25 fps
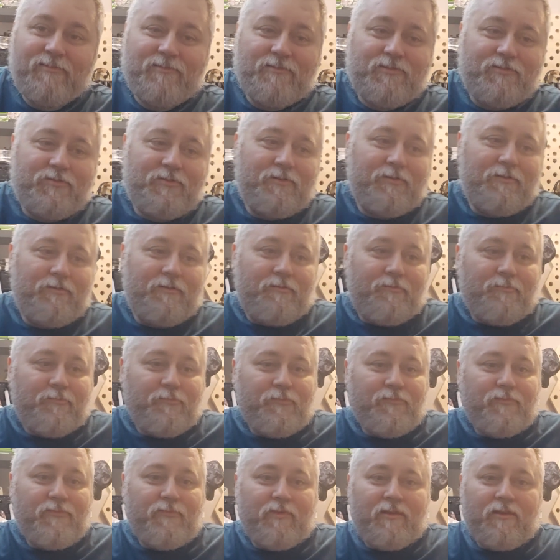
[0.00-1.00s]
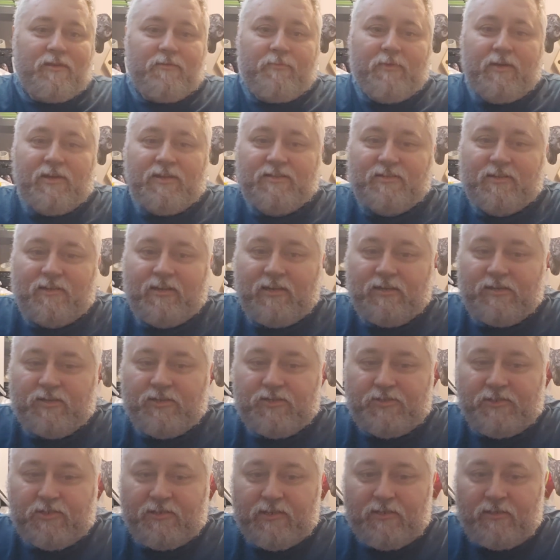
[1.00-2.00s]
So basically, I
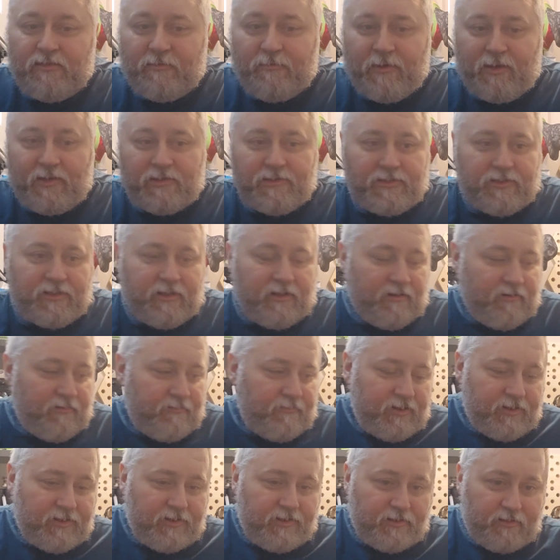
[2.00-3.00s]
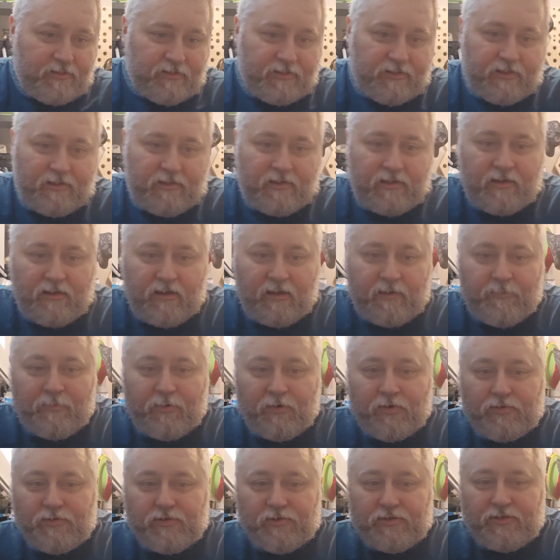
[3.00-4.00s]
just seen them on sale recently. So then I
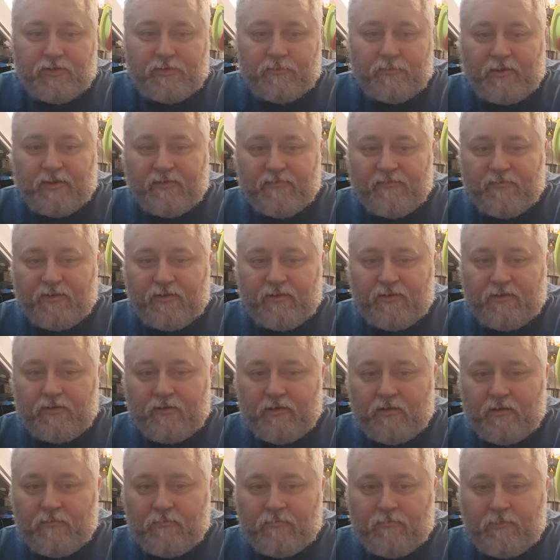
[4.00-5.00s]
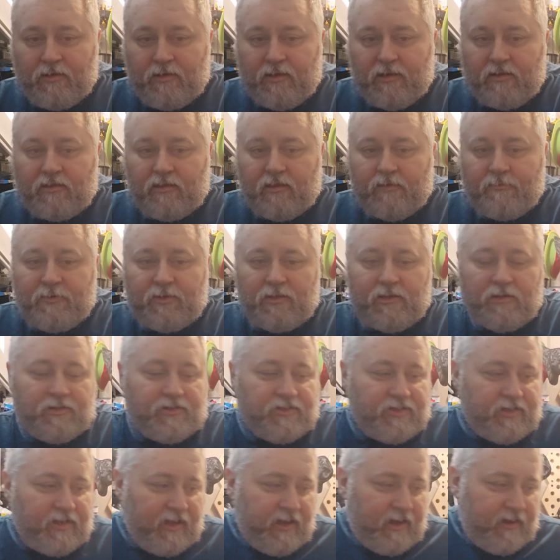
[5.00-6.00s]
purchased them, and I figured, that'd be
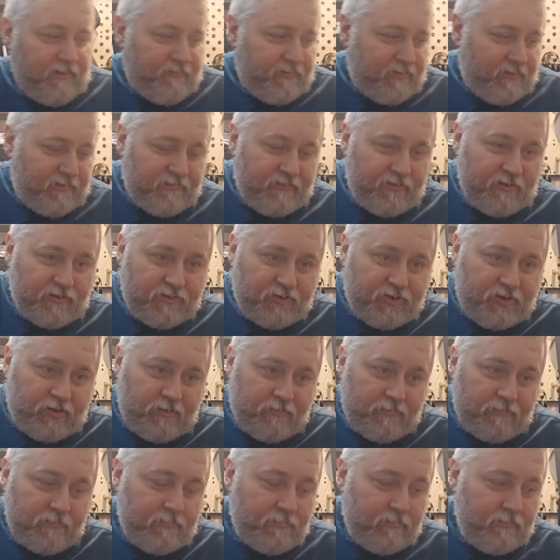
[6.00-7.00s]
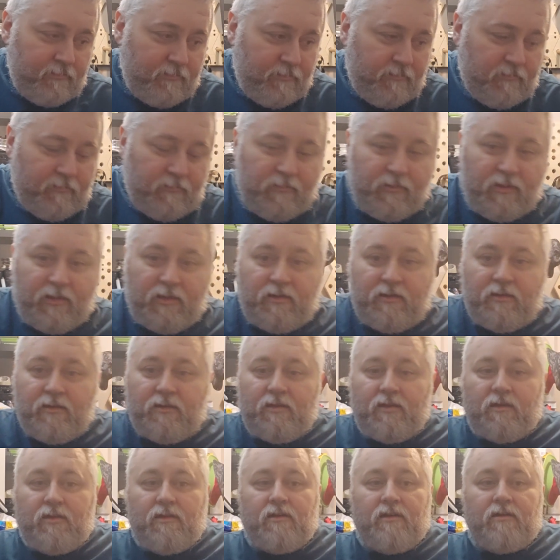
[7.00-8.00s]
nice to have in the future.
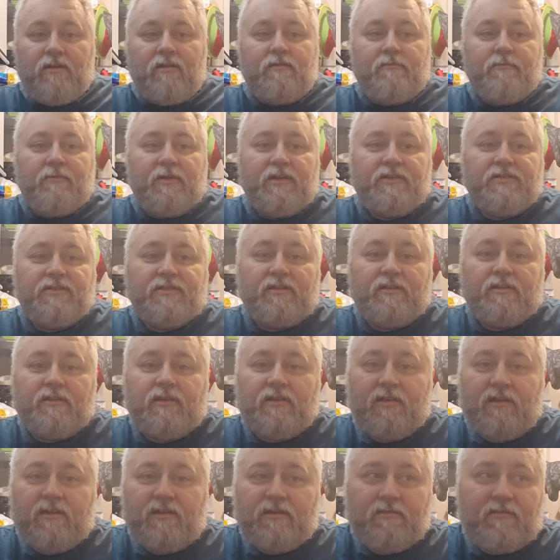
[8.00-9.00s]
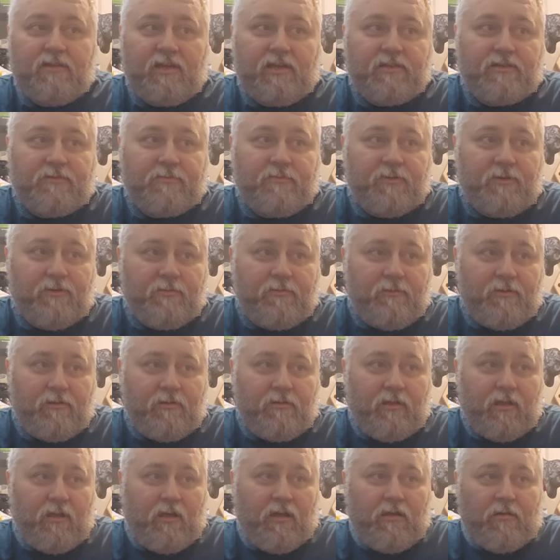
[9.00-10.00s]
And basically, that's pretty
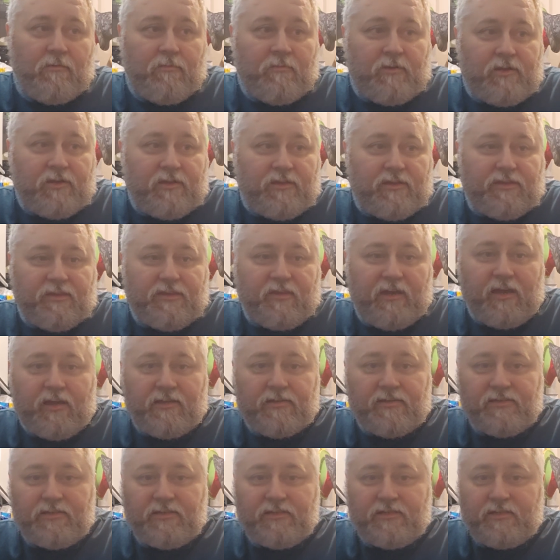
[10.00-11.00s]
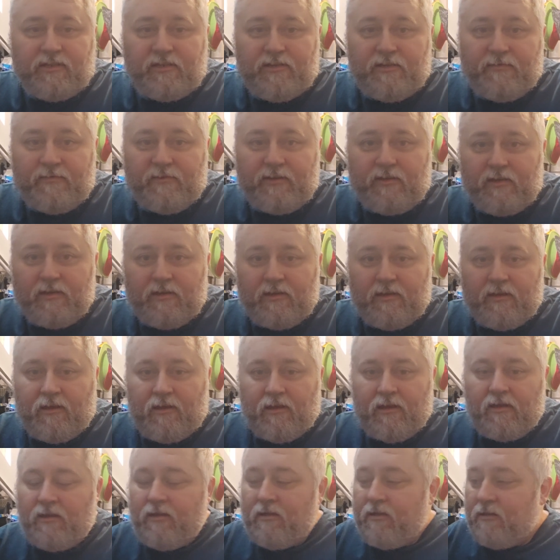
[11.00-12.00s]
well all my thoughts this evening
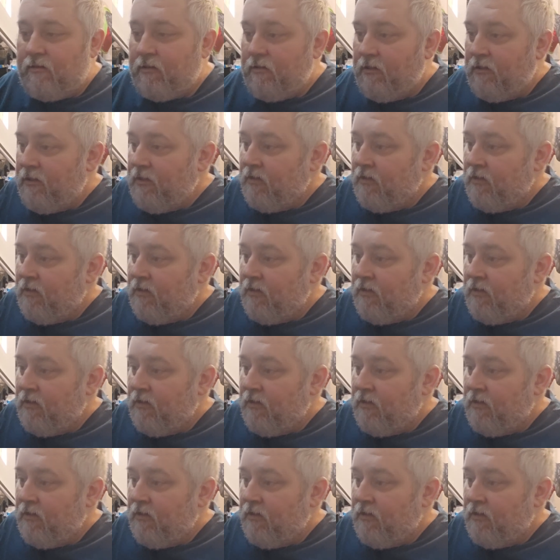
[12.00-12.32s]
on